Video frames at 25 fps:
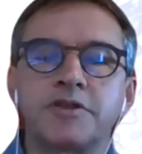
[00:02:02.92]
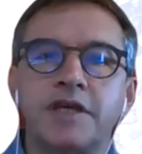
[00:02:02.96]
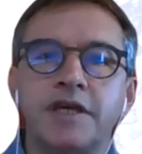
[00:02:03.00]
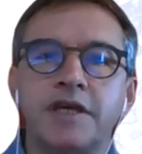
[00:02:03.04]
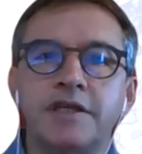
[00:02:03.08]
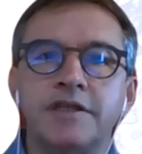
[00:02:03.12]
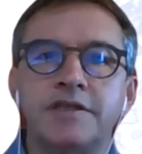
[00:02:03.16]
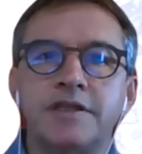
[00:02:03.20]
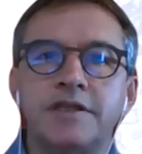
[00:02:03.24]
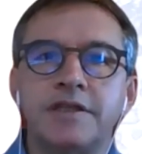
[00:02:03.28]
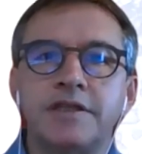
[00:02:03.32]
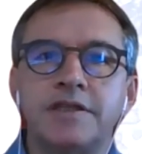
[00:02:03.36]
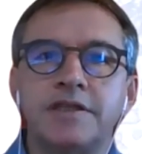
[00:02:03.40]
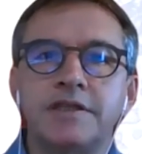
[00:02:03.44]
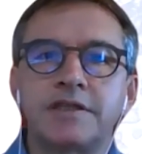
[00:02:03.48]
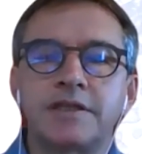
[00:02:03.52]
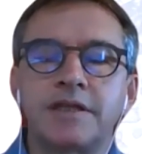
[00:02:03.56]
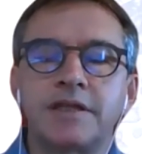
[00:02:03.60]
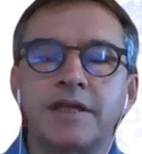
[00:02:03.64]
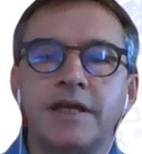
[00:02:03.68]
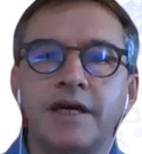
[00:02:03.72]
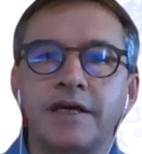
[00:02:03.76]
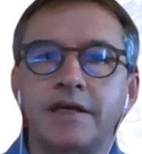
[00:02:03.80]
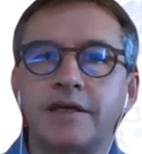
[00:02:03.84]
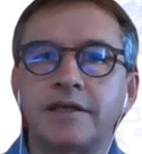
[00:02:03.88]
cases,
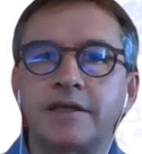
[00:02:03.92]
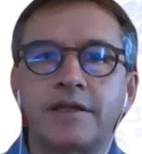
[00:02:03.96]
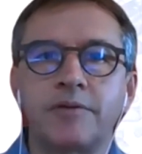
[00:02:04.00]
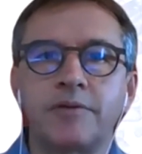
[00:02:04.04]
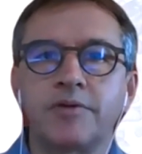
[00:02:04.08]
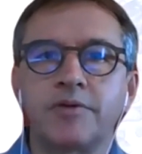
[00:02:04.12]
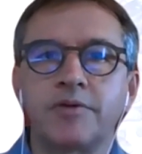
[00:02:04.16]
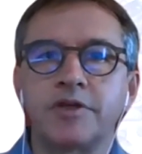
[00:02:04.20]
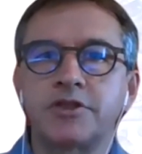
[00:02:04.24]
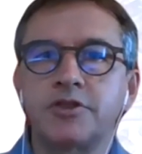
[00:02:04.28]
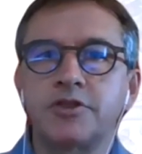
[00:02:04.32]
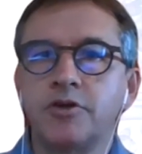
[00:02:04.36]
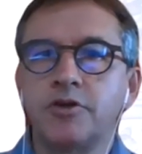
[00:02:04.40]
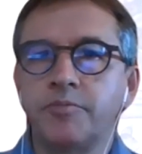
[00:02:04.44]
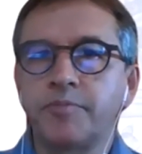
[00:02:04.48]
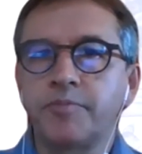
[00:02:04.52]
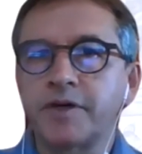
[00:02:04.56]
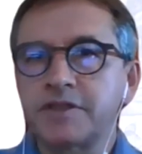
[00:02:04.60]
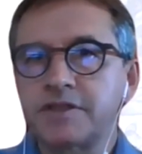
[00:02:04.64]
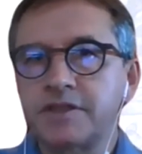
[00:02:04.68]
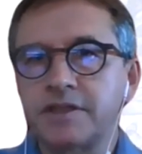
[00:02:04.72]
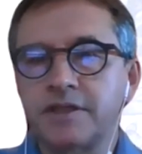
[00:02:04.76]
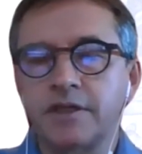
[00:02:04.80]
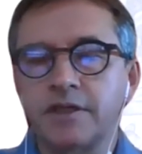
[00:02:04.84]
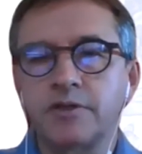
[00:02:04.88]
like there was no
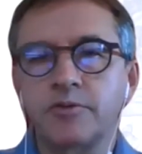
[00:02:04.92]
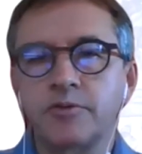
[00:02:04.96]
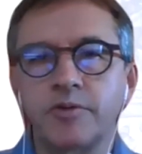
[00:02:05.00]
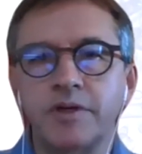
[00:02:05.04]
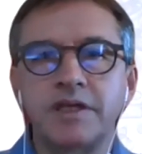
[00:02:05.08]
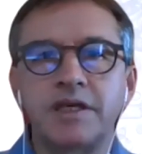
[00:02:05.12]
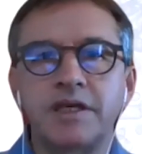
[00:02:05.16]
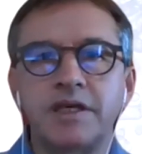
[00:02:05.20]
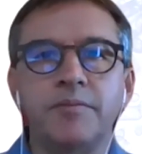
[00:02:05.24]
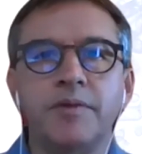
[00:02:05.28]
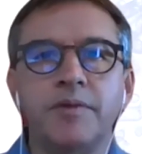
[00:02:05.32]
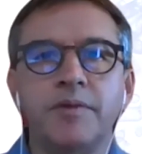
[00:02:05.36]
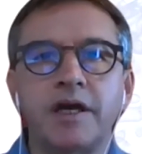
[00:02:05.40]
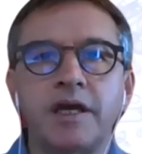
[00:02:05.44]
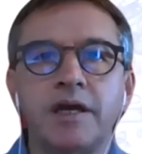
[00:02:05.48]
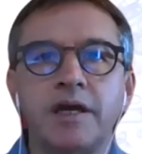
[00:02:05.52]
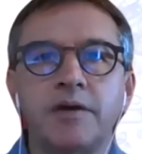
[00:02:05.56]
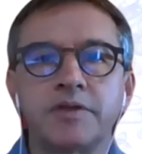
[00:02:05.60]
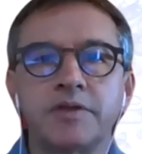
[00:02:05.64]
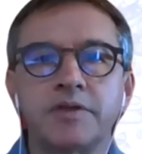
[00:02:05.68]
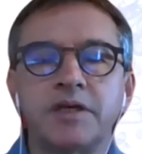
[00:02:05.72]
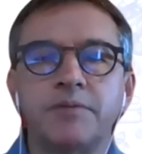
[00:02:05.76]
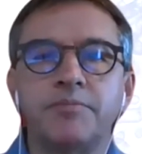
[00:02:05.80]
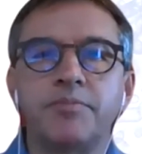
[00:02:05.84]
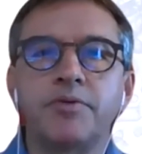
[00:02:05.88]
precedent when Kymriah
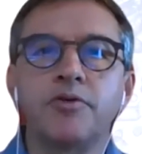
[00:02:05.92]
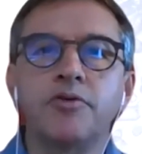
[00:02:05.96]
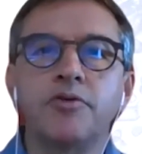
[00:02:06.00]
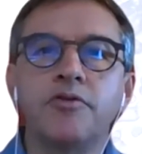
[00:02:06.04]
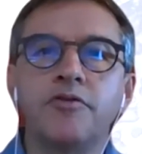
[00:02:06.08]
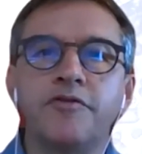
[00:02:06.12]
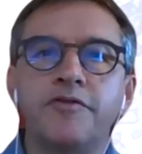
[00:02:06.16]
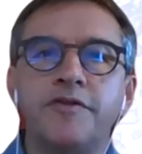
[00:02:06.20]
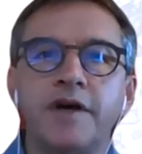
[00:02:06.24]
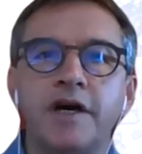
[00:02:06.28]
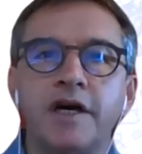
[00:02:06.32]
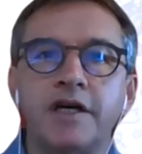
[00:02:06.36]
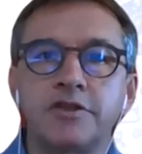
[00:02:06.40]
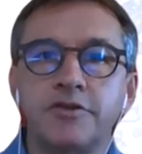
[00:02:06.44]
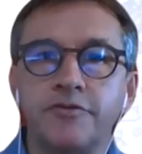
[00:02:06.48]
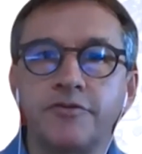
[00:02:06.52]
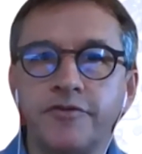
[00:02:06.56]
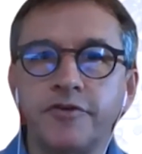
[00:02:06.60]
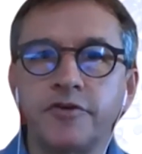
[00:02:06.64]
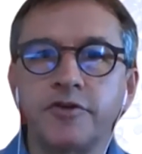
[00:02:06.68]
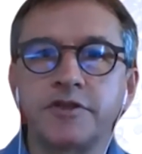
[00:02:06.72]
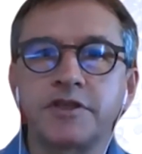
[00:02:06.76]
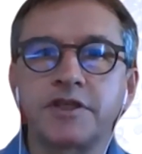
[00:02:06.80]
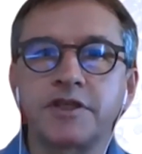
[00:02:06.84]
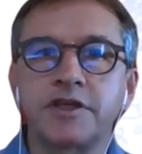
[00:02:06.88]
was approved as the
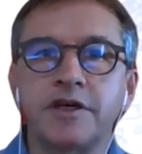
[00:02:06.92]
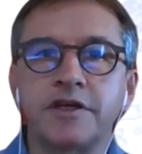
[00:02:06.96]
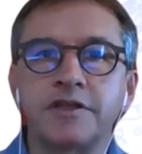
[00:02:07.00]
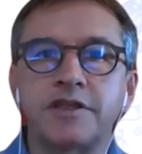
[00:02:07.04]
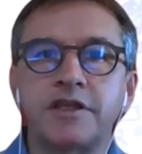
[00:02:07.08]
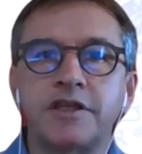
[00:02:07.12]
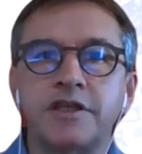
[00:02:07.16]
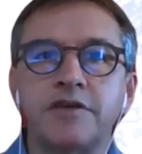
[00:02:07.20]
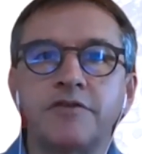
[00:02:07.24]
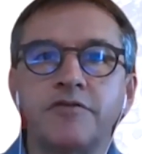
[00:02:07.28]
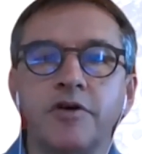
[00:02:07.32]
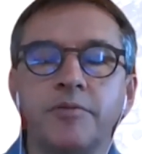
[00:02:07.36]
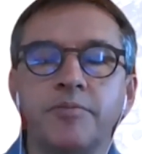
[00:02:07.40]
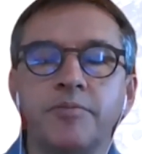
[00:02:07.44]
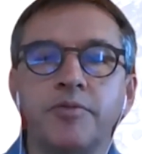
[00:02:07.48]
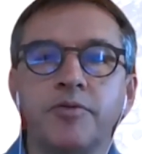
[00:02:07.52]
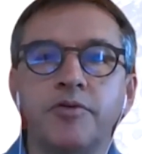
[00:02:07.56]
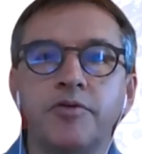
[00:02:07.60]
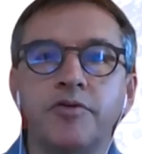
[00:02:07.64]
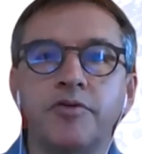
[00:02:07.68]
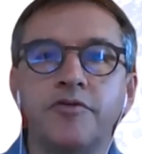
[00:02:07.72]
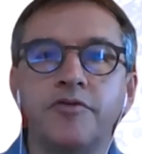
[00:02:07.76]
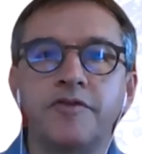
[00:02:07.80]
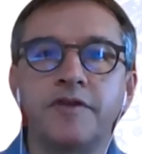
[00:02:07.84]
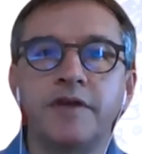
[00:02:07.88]
first CAR-T ever
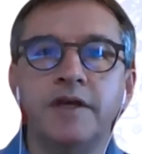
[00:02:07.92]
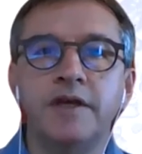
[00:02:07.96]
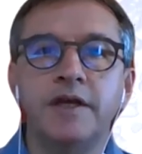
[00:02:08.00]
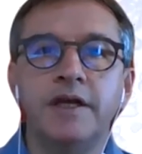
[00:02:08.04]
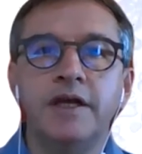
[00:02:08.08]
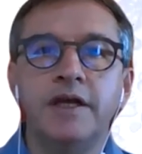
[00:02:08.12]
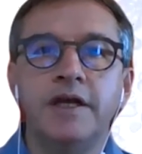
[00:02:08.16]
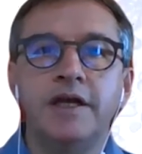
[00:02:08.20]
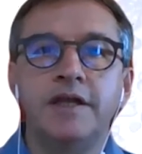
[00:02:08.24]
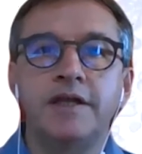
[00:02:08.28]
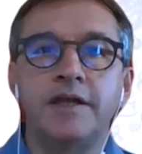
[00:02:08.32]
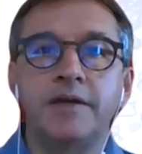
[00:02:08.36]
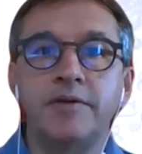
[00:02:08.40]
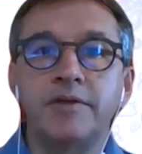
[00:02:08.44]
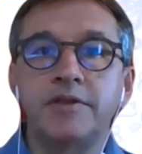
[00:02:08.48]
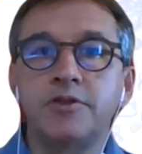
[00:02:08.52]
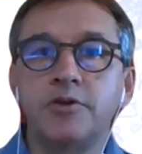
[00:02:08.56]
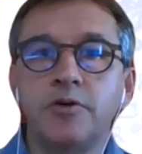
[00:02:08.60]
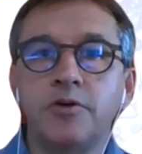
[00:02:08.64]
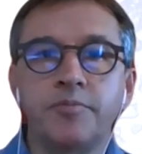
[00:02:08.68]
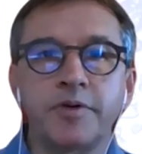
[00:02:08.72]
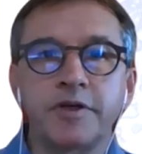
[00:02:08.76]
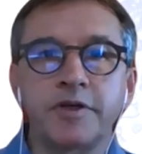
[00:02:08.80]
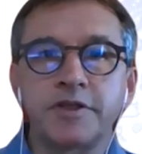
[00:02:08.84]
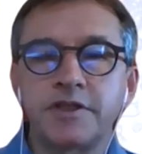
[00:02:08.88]
approved. There is
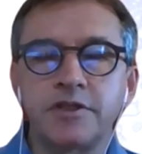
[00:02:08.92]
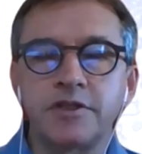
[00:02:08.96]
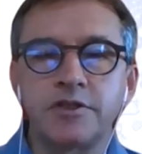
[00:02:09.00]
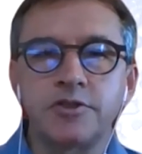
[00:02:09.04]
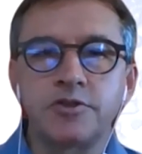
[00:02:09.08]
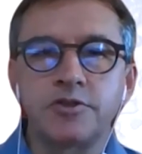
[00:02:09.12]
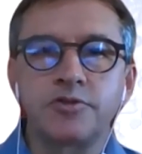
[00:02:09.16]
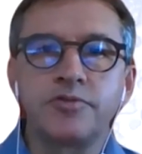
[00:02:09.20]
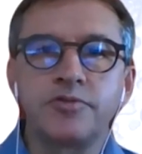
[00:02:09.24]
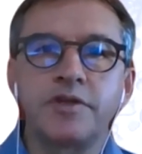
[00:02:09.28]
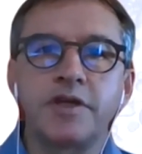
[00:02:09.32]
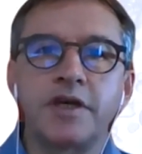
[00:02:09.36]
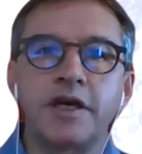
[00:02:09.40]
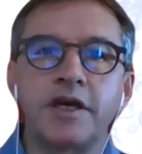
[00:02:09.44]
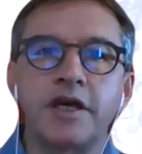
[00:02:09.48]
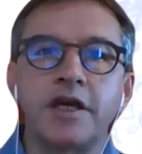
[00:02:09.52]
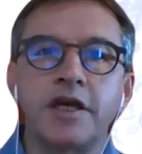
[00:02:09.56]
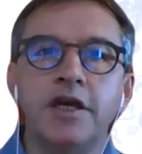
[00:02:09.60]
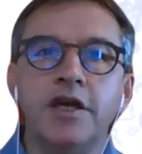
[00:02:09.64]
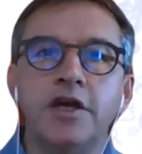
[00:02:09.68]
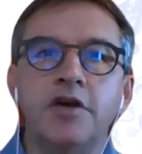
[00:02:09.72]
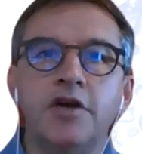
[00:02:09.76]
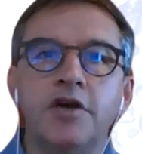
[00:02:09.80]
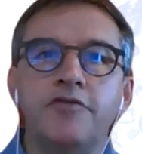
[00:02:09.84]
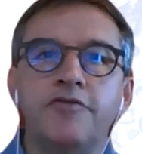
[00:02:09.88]
no precedent today
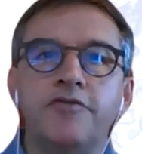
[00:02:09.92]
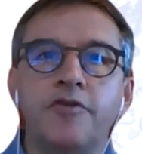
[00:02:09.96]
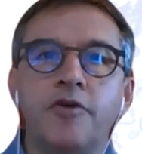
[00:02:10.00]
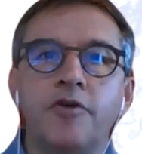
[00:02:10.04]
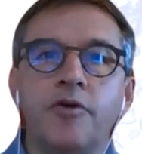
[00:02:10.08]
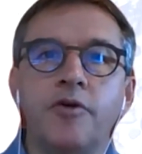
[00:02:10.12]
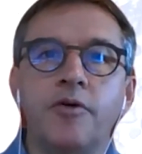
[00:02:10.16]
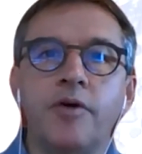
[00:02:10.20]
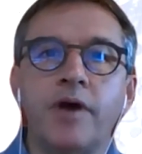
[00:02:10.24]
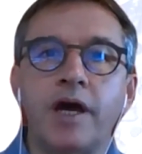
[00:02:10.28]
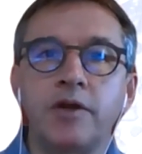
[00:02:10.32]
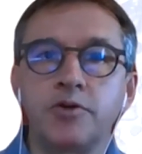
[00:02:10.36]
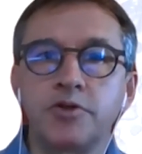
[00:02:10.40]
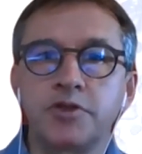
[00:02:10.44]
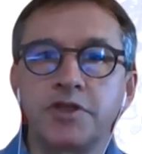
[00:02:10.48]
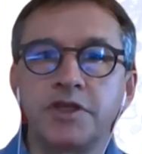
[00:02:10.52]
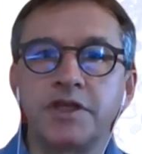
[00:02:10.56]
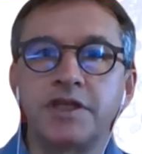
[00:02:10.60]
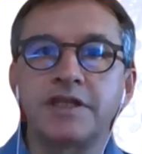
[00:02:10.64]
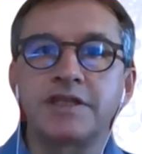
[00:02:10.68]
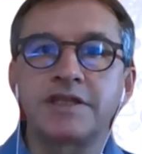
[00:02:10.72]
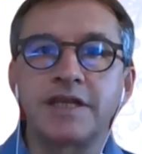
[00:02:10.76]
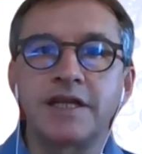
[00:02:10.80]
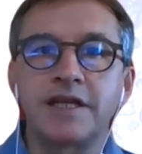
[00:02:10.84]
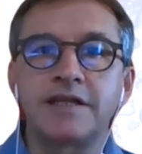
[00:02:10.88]
for
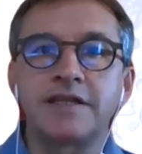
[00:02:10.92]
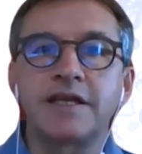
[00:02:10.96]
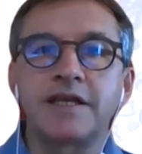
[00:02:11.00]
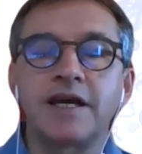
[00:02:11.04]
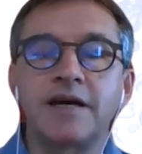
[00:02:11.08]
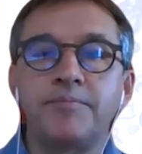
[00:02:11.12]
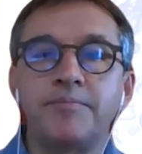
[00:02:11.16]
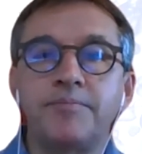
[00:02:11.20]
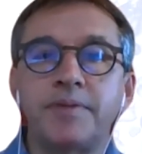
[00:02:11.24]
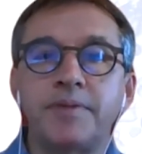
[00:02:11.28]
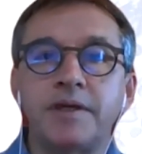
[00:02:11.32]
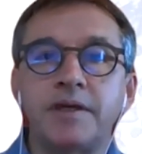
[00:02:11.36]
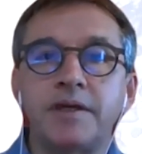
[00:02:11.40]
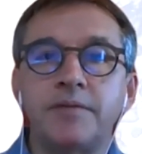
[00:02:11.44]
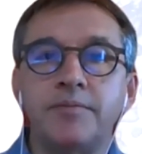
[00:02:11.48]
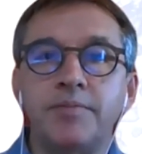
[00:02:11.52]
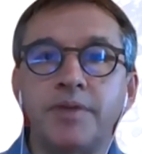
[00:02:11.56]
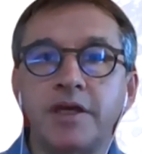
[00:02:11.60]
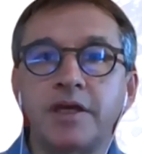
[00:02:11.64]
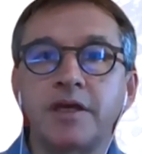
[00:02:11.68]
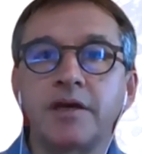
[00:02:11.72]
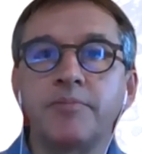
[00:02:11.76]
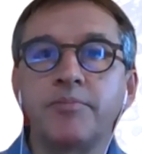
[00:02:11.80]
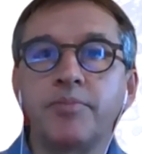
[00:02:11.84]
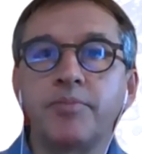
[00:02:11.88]
allogenic cell therapy
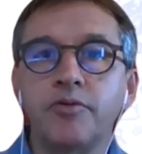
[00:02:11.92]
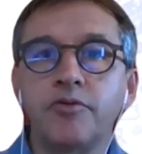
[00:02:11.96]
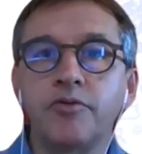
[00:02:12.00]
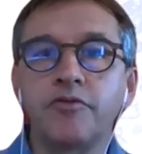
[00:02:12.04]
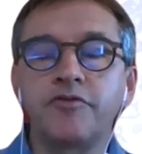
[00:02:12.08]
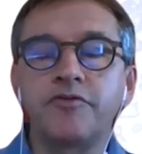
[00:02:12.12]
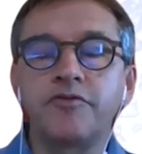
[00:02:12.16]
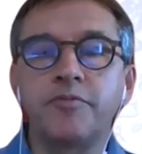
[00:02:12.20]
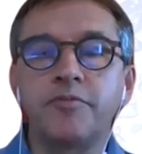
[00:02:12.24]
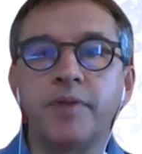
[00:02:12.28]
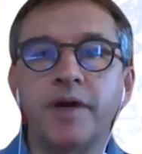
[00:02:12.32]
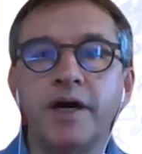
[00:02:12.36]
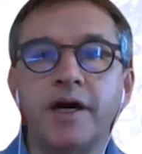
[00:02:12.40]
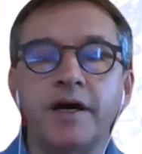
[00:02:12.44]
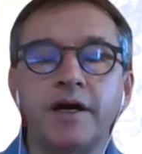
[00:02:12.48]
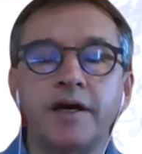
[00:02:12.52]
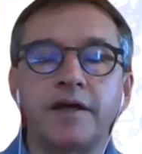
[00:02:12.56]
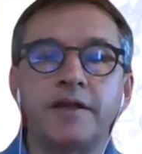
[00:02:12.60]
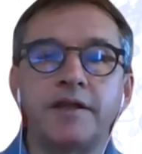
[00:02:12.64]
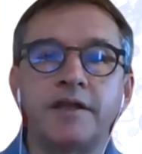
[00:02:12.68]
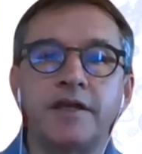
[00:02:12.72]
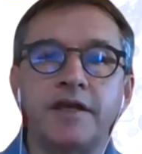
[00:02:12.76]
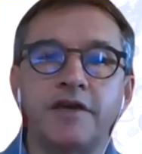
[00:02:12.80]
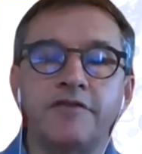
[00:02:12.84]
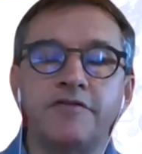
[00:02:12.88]
being approved by
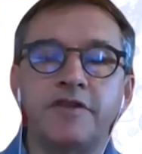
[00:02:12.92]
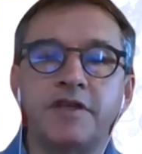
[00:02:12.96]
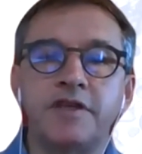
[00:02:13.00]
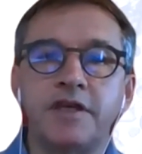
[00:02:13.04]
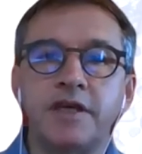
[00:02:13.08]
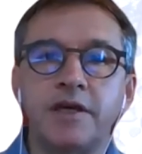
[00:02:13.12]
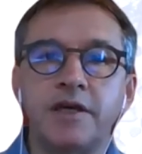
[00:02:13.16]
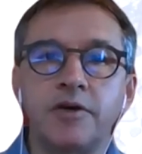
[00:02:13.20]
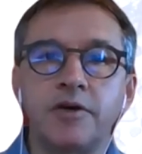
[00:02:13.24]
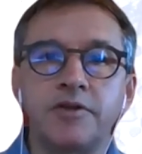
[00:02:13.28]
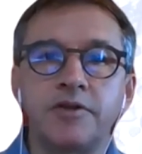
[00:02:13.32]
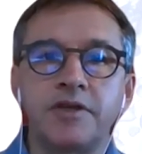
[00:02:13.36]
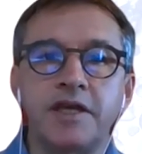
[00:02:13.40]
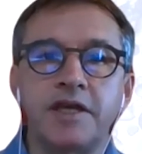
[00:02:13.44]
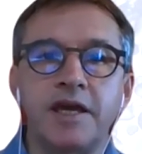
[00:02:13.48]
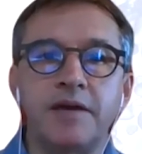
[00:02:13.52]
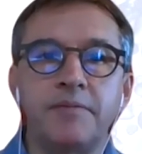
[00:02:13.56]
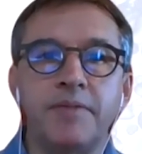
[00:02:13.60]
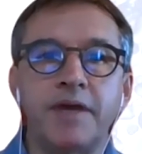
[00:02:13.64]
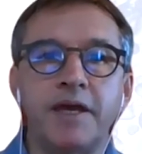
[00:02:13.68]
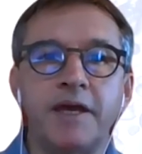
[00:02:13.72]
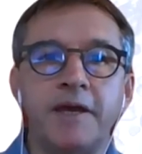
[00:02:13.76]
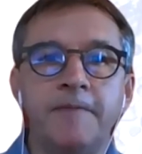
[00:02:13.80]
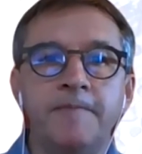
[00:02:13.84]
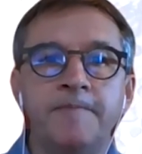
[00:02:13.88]
the FDA or the
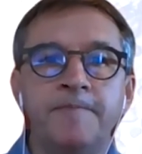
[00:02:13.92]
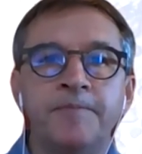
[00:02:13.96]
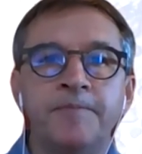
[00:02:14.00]
EMA.